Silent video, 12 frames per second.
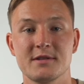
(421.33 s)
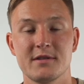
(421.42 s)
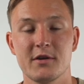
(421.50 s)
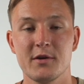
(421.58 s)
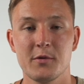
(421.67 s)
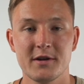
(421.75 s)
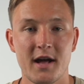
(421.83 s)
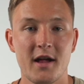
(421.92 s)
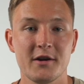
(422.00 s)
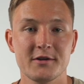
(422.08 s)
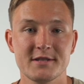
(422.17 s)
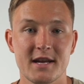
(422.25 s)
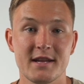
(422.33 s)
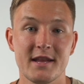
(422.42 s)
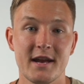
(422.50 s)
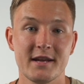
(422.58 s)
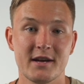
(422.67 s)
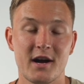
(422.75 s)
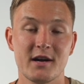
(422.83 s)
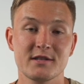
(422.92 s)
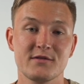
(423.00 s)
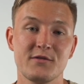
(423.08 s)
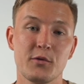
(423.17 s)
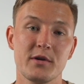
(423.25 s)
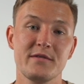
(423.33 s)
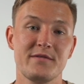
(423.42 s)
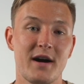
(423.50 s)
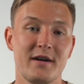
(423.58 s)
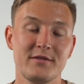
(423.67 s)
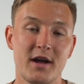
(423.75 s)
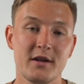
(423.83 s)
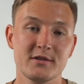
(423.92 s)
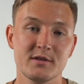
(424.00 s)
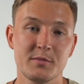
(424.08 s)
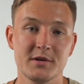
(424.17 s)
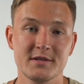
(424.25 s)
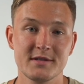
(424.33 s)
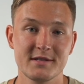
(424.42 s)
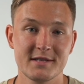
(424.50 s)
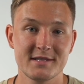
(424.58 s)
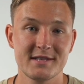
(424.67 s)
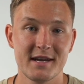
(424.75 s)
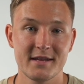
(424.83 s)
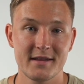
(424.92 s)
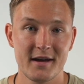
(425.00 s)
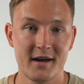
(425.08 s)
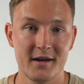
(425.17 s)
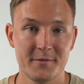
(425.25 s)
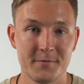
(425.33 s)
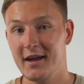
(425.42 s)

was $31, and then it cost $45 a person to stay at the hut.